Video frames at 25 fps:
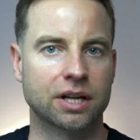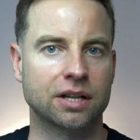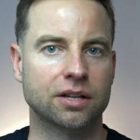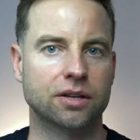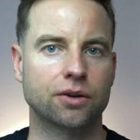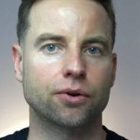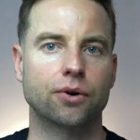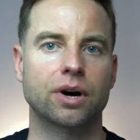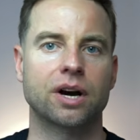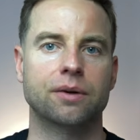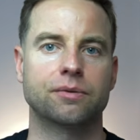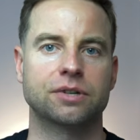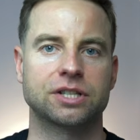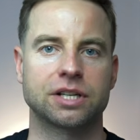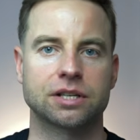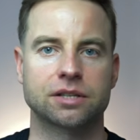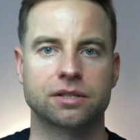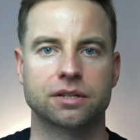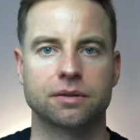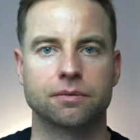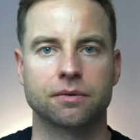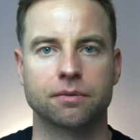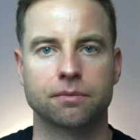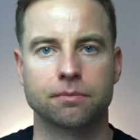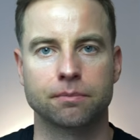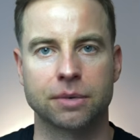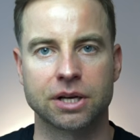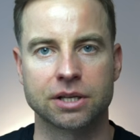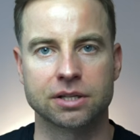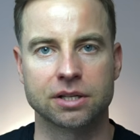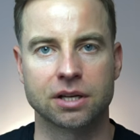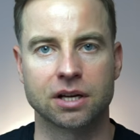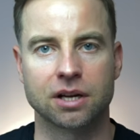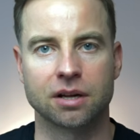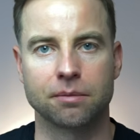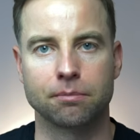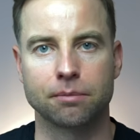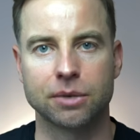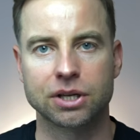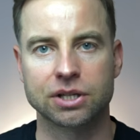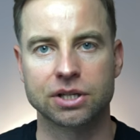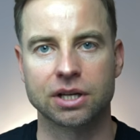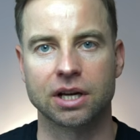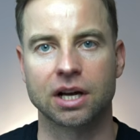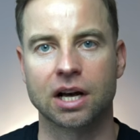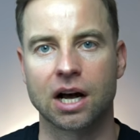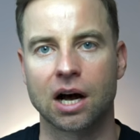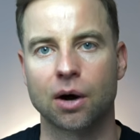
and you are just basically missing